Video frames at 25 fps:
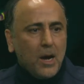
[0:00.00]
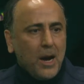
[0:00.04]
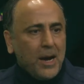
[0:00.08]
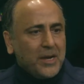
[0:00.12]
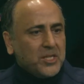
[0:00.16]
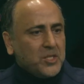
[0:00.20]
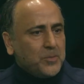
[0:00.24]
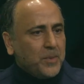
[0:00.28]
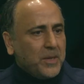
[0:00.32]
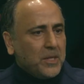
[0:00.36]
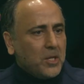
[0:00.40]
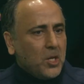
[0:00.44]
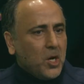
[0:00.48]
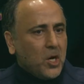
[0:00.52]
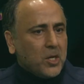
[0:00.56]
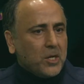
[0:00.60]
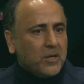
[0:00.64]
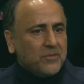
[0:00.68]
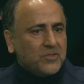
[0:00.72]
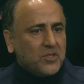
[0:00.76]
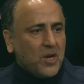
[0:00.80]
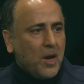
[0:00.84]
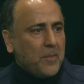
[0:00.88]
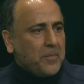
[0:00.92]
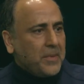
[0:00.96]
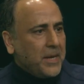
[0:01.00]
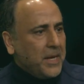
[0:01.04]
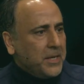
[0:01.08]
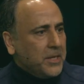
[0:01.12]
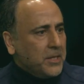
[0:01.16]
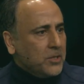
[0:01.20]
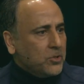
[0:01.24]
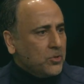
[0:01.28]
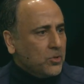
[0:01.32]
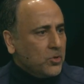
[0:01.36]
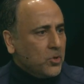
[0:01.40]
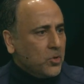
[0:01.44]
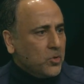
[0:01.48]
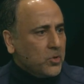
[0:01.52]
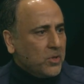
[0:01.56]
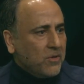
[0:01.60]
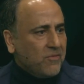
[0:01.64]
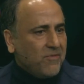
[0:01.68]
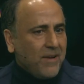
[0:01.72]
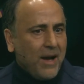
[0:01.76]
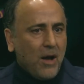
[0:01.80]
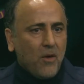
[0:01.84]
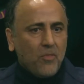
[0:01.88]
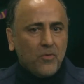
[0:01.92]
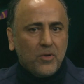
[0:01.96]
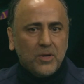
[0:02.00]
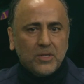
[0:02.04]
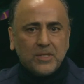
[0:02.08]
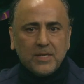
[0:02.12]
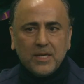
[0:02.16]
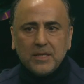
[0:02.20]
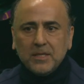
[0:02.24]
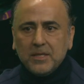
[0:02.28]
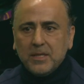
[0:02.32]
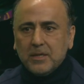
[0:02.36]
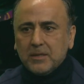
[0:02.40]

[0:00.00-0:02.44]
I spend a lot of time getting to know the founders and